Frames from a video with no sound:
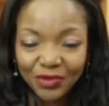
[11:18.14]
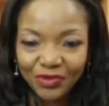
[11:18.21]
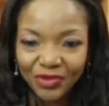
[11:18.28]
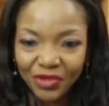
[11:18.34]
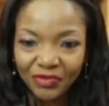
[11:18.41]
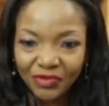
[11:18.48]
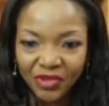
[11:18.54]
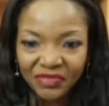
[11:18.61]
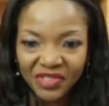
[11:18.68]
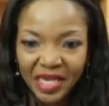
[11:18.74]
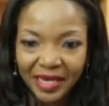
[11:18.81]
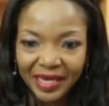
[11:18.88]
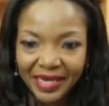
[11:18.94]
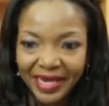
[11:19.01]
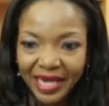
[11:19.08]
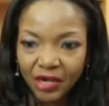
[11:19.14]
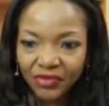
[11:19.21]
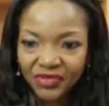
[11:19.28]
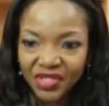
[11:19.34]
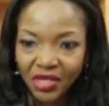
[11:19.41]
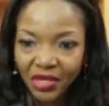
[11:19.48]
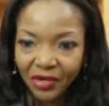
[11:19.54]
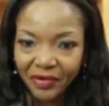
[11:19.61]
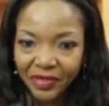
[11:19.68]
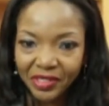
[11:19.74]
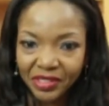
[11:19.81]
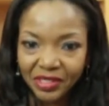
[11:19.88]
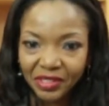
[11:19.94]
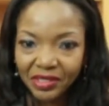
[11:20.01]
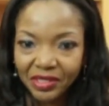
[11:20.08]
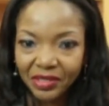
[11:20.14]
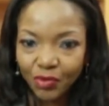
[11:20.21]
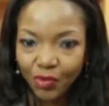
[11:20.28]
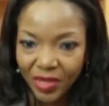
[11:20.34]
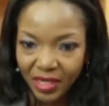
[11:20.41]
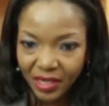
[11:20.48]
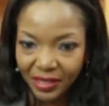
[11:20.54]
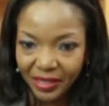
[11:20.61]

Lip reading: you've taken care of security within